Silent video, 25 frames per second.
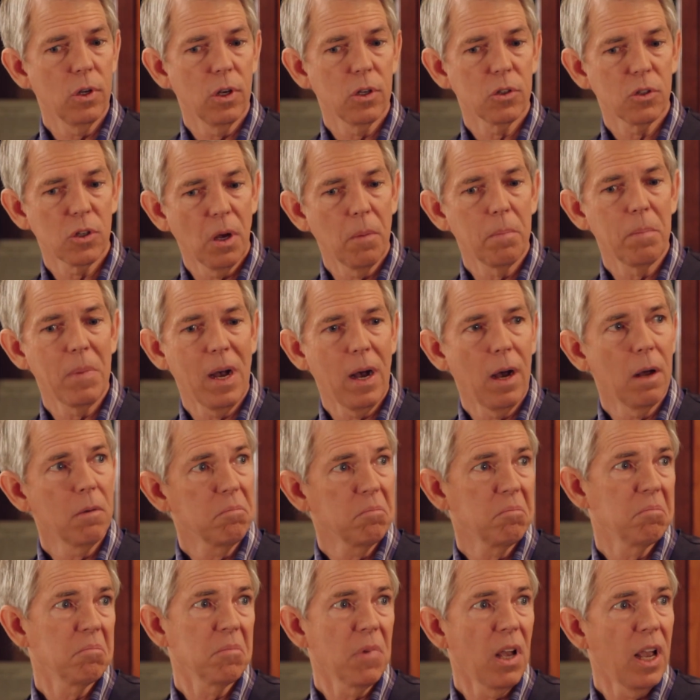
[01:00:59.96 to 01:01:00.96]
is
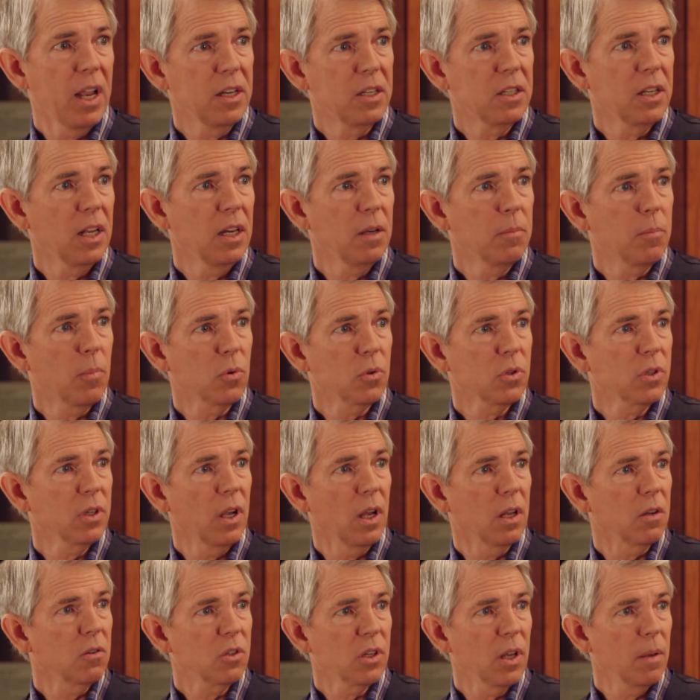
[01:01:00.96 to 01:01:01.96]
about
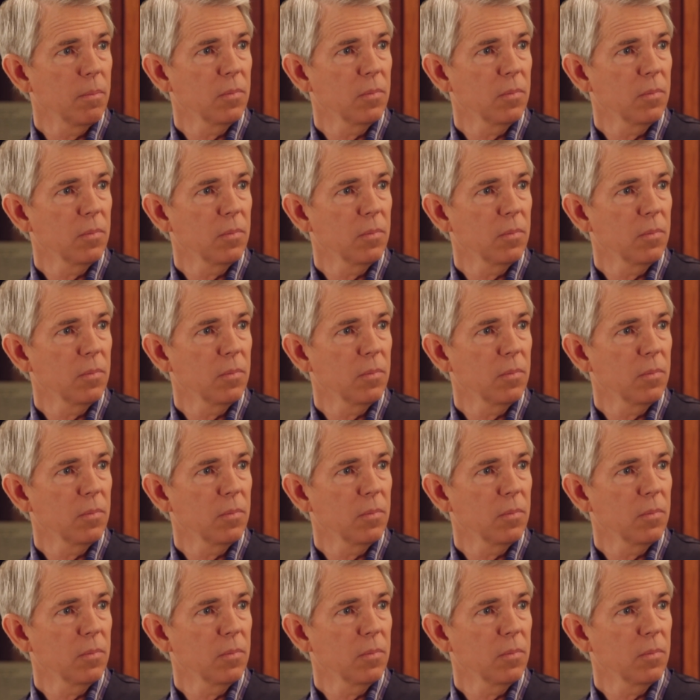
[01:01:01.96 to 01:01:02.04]
18%, wow.